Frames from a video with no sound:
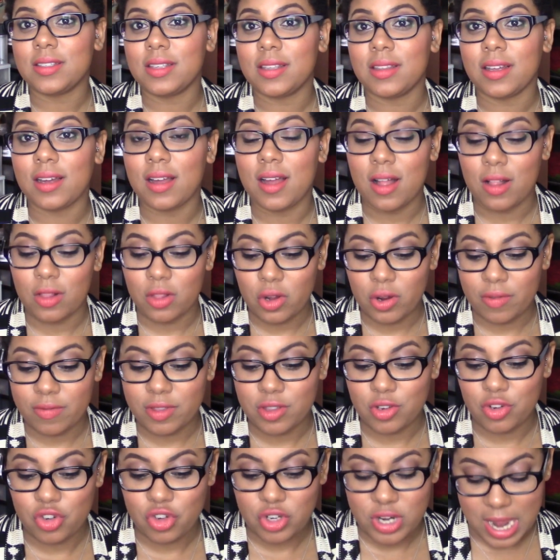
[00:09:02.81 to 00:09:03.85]
to the color of
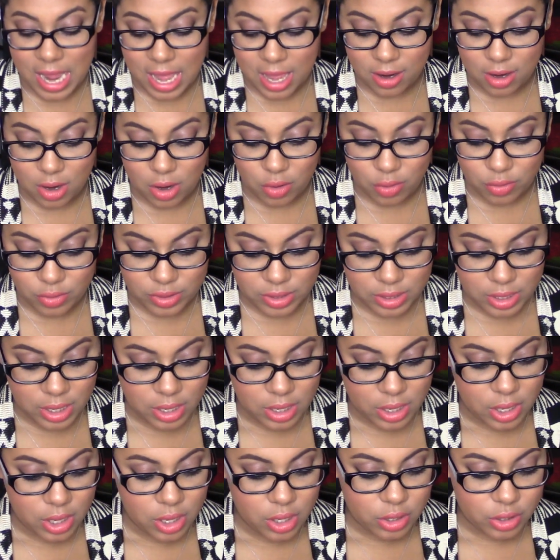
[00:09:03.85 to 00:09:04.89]
the shadows.
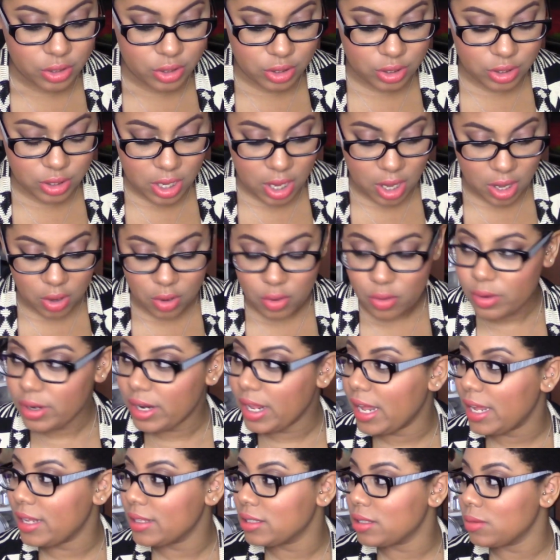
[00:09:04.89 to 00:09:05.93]
So,
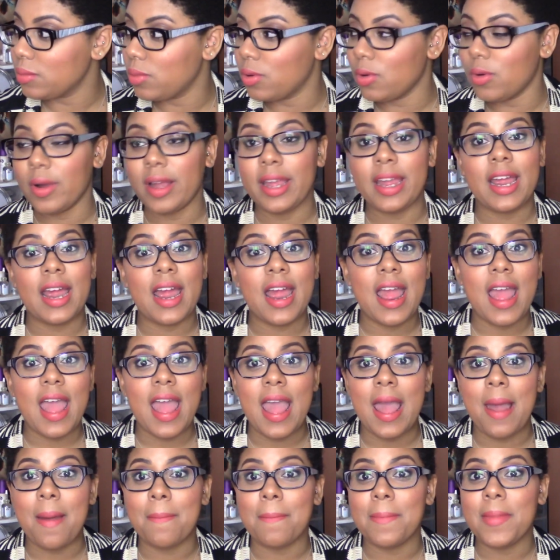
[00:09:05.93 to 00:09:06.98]
case in point,
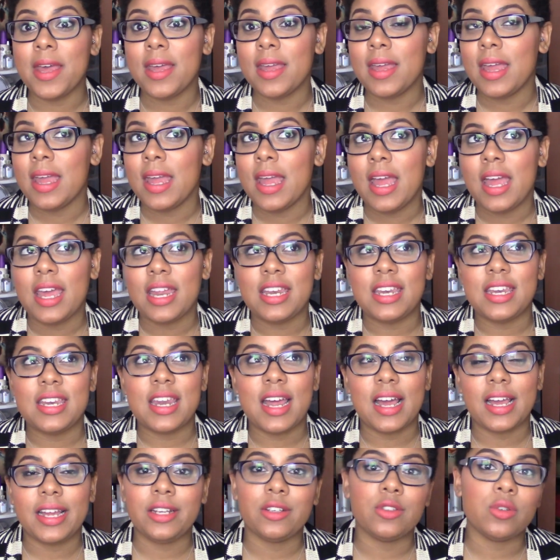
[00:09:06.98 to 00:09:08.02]

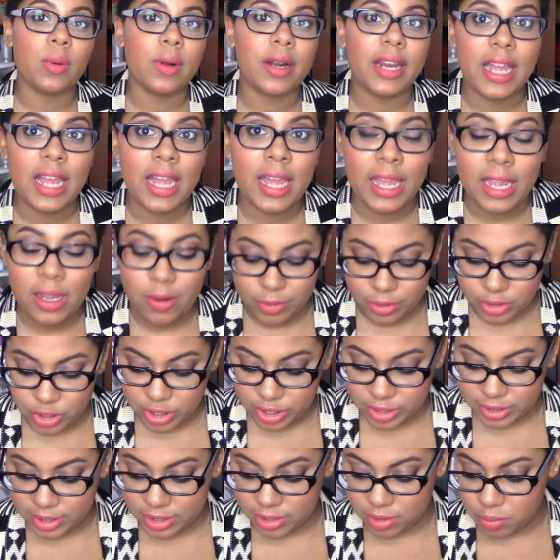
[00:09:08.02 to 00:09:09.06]
M928, which
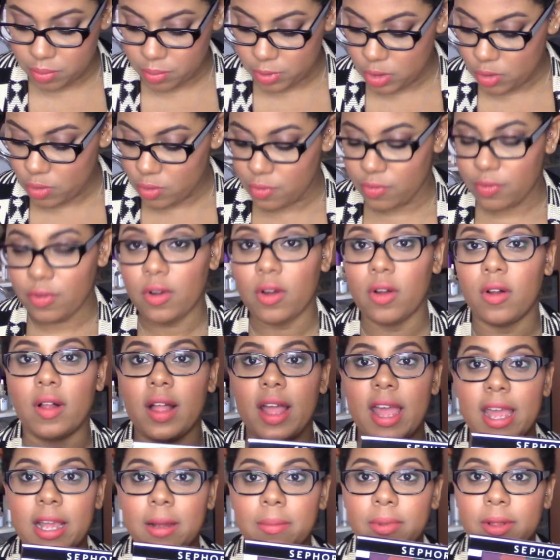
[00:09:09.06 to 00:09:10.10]
is this beautiful
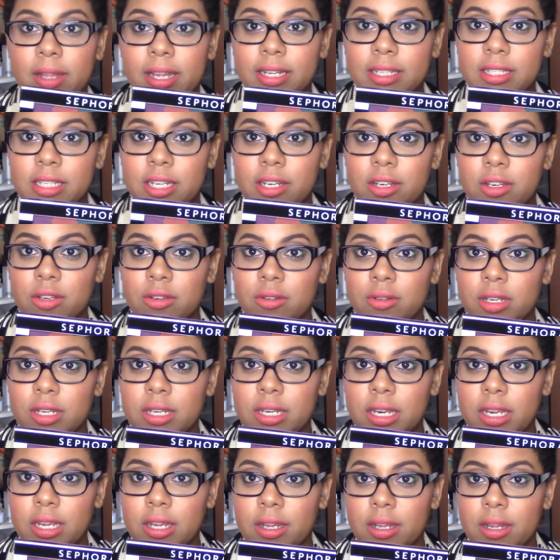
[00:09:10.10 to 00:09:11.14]
eggplanty dude
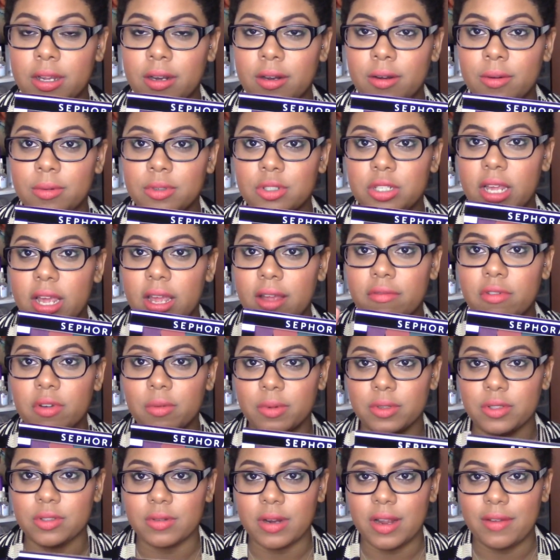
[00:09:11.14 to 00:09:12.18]
in here, which
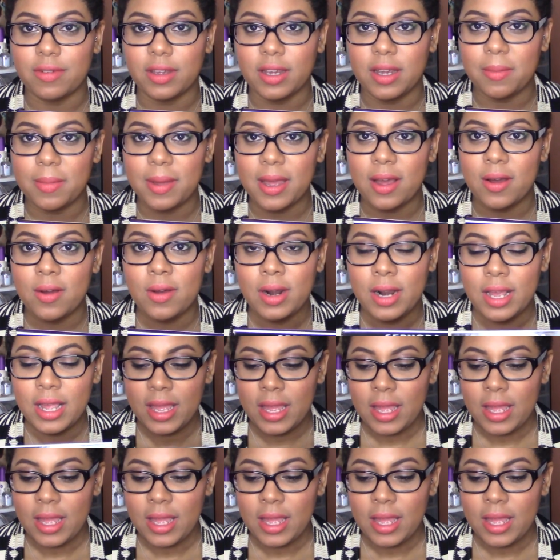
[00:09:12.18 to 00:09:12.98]
everyone's raving about.